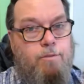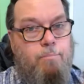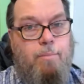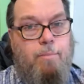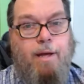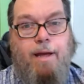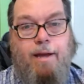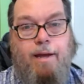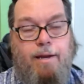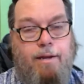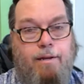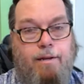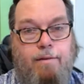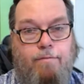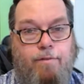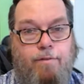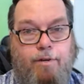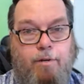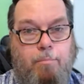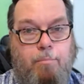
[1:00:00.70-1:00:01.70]
bang
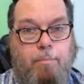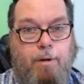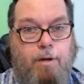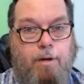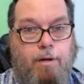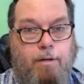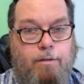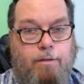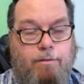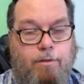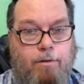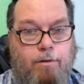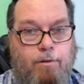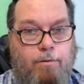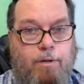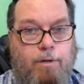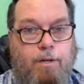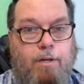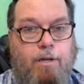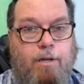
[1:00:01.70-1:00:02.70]
for your buck.
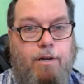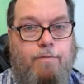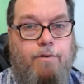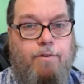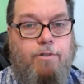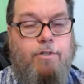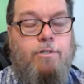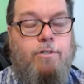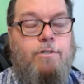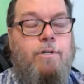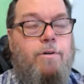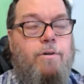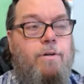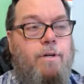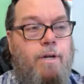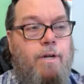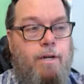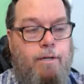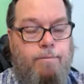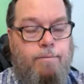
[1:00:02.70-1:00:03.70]
So if you're just
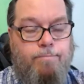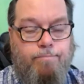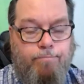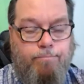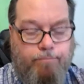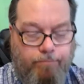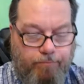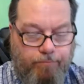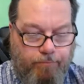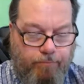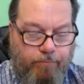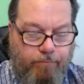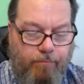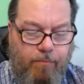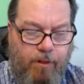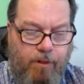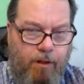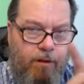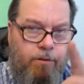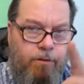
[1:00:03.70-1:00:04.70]
tuning in,
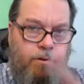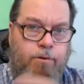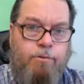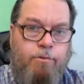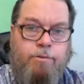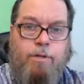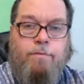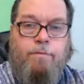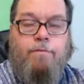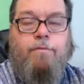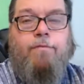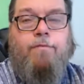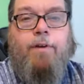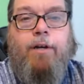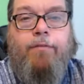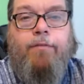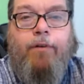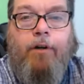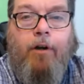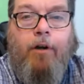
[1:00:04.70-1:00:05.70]
do yourself a
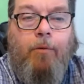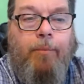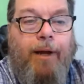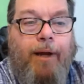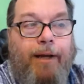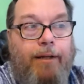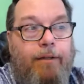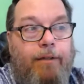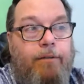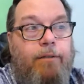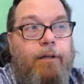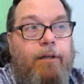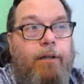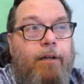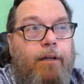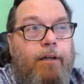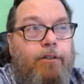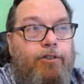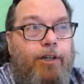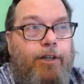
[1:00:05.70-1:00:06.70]
favor and go back and
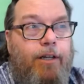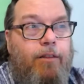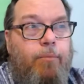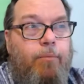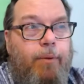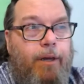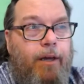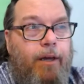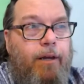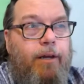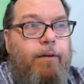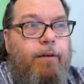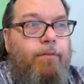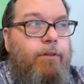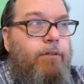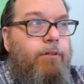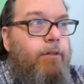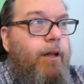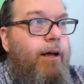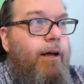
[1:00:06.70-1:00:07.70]
check the beginning of
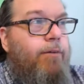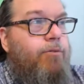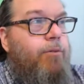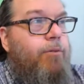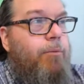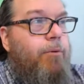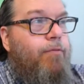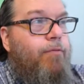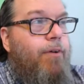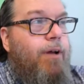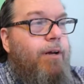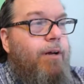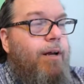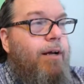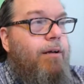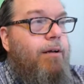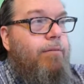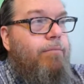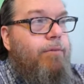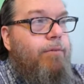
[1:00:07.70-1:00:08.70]
this live stream and find
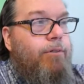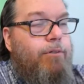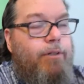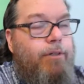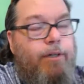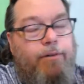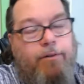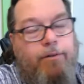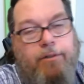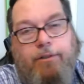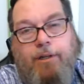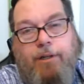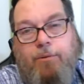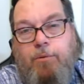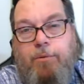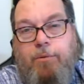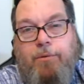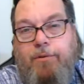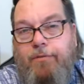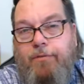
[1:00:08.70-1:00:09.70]
out the secrets that
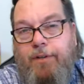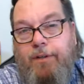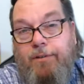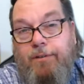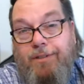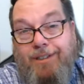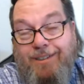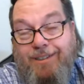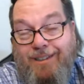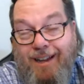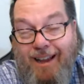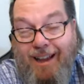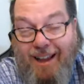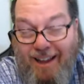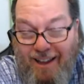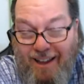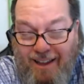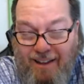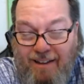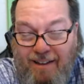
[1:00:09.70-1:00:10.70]
were revealed
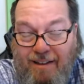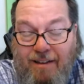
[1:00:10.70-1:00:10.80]
today